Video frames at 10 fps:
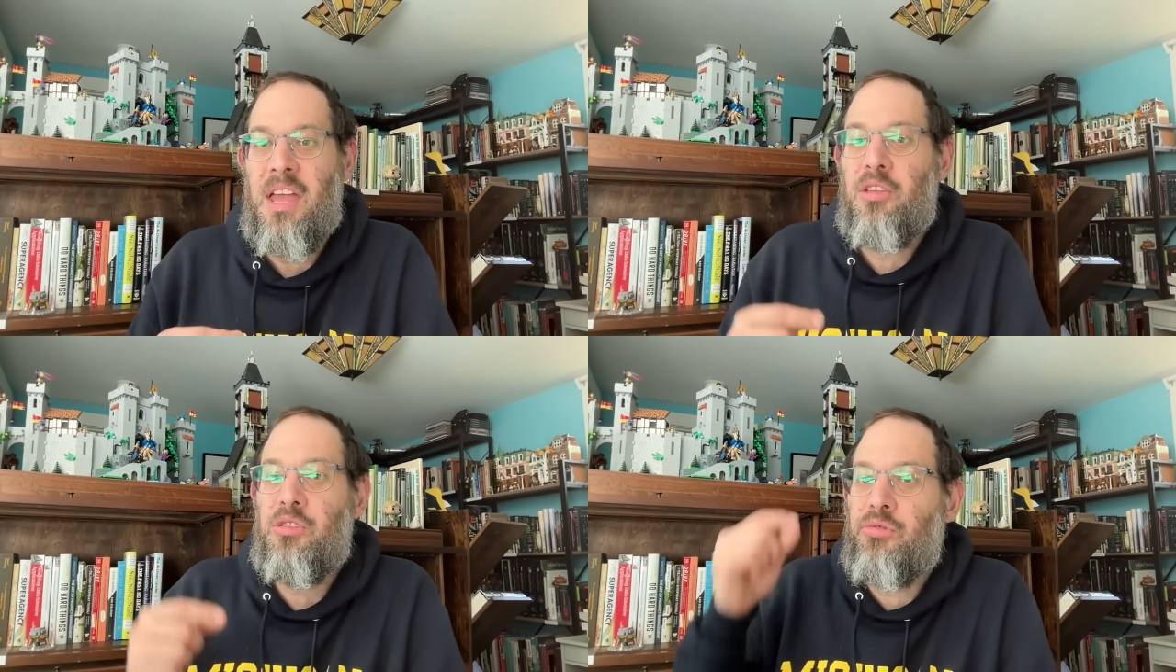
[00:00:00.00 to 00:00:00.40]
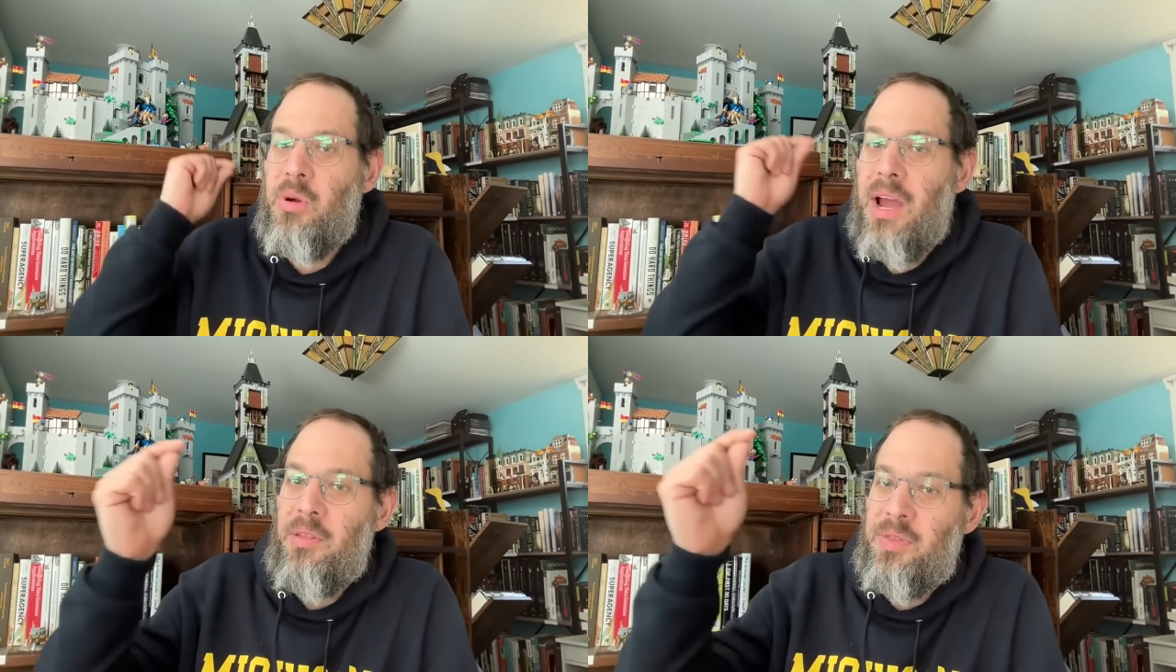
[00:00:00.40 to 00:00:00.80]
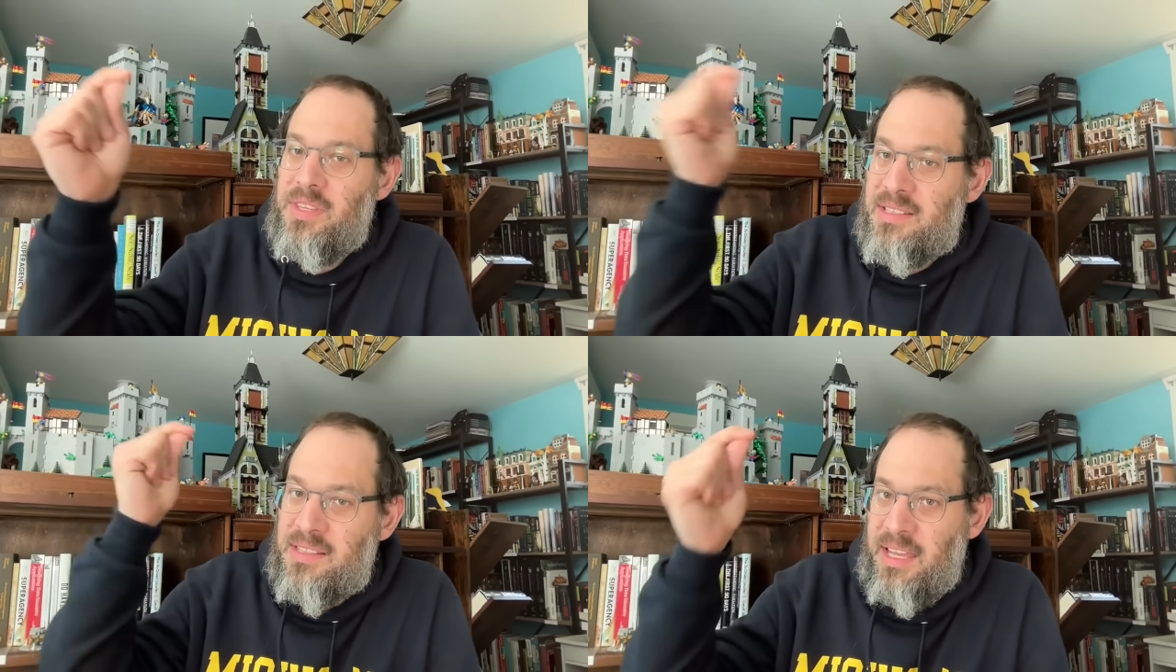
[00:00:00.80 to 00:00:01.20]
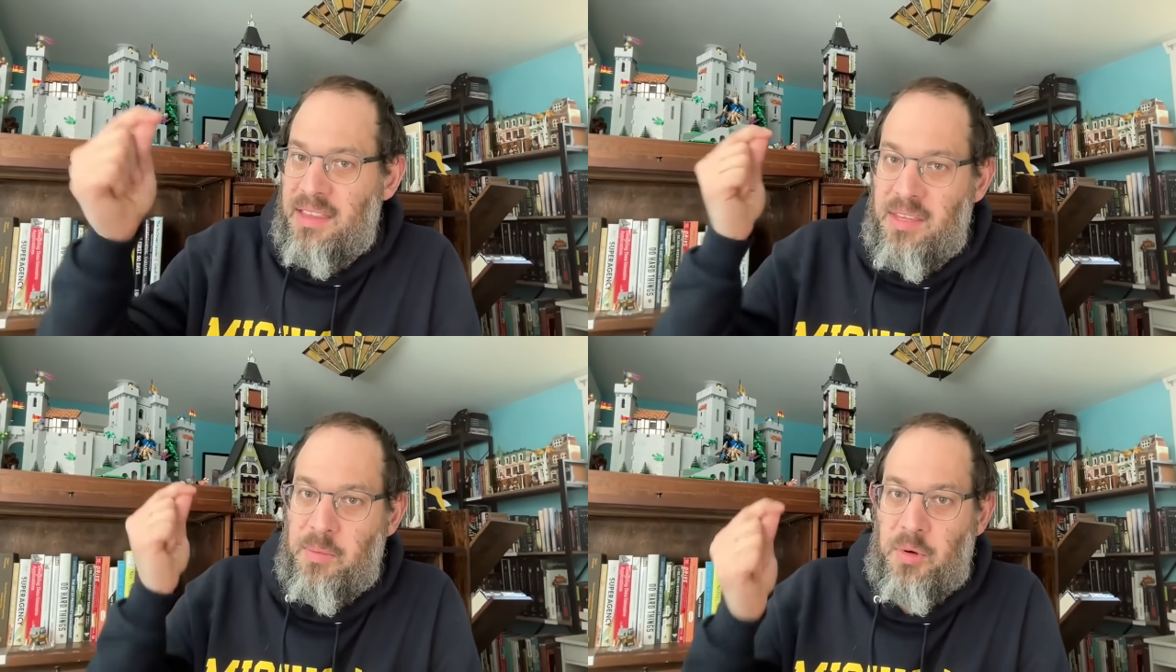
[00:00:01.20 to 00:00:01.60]
Throughout this
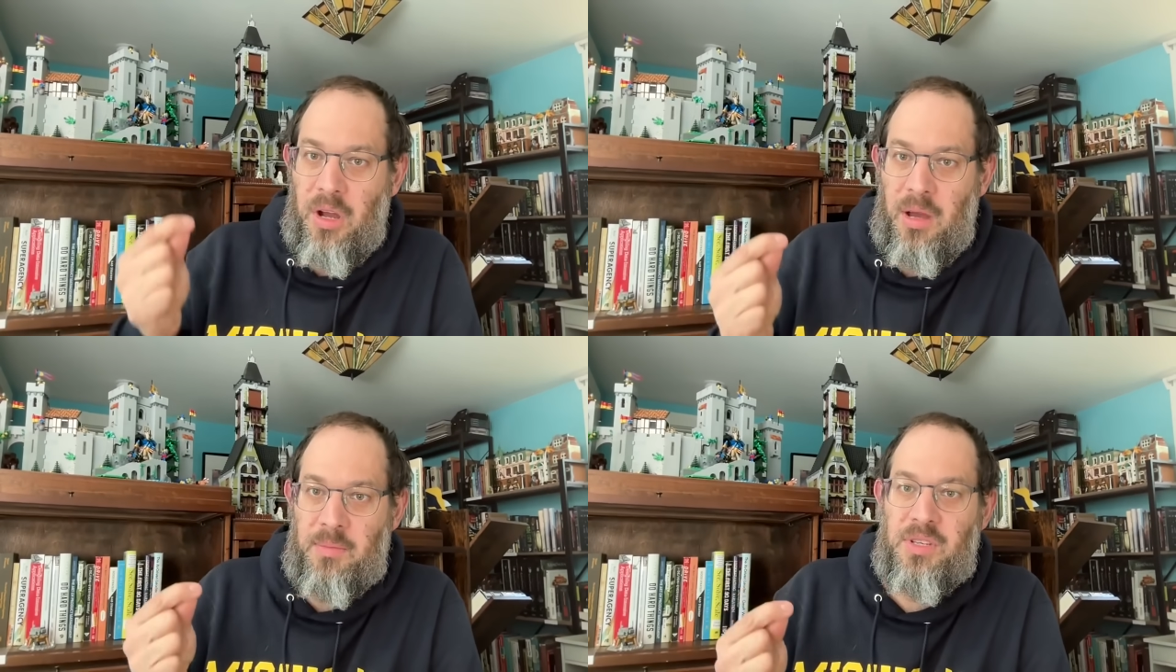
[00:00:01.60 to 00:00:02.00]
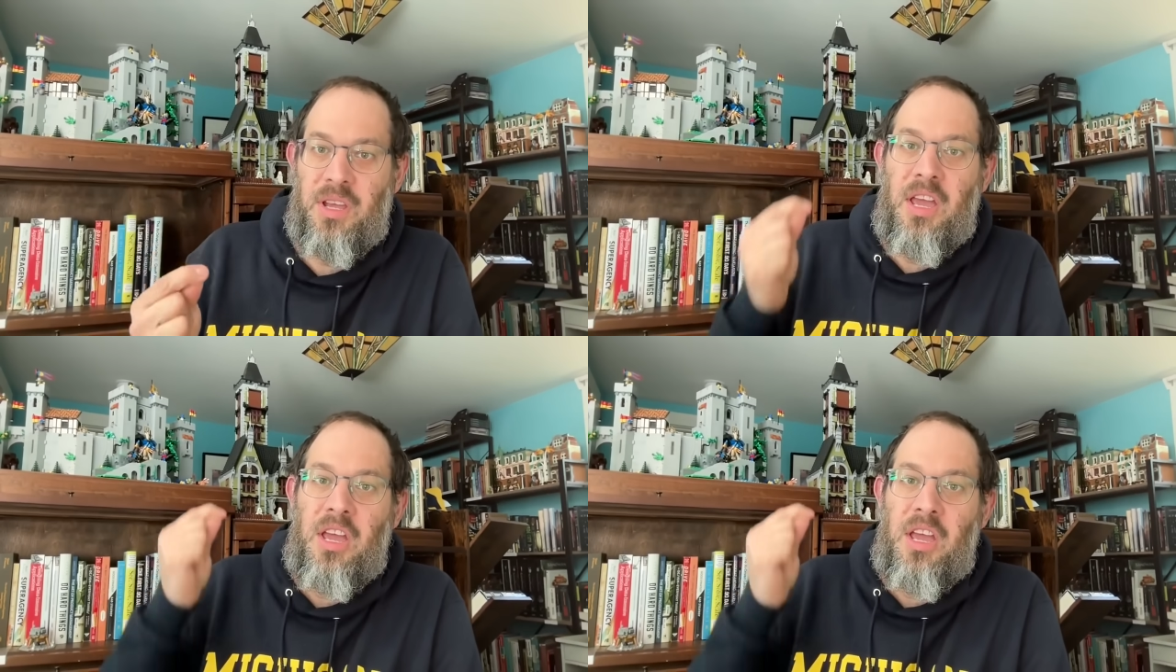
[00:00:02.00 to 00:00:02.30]
lengthy prompt,